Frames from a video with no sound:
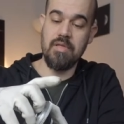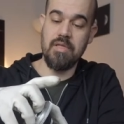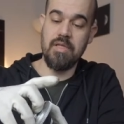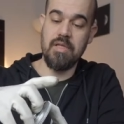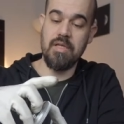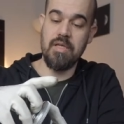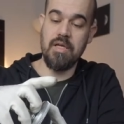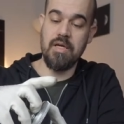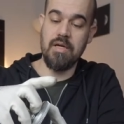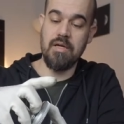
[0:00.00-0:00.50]

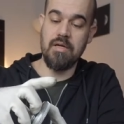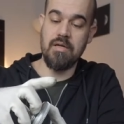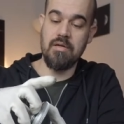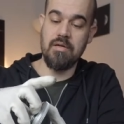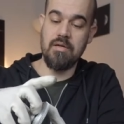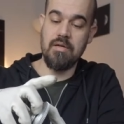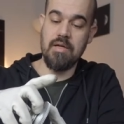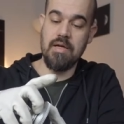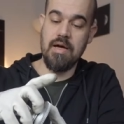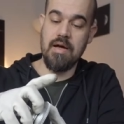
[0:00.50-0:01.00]
here
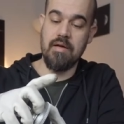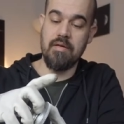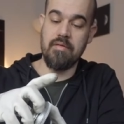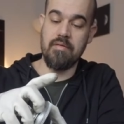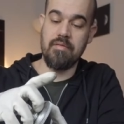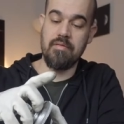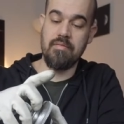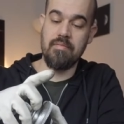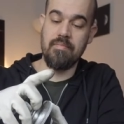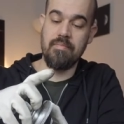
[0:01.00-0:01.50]

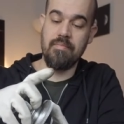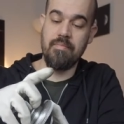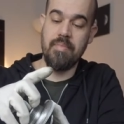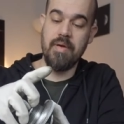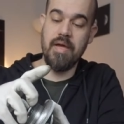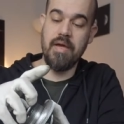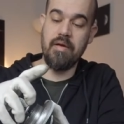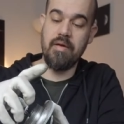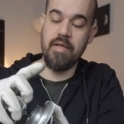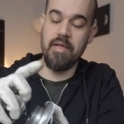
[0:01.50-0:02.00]
our
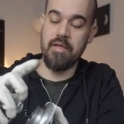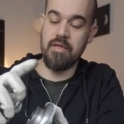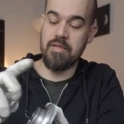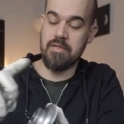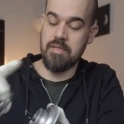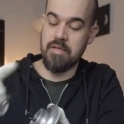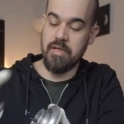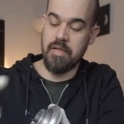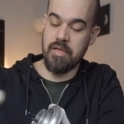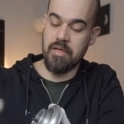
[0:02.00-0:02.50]

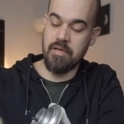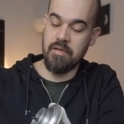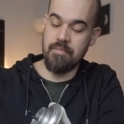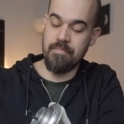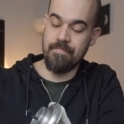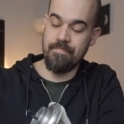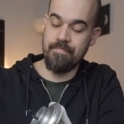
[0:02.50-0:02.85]
bearings ring.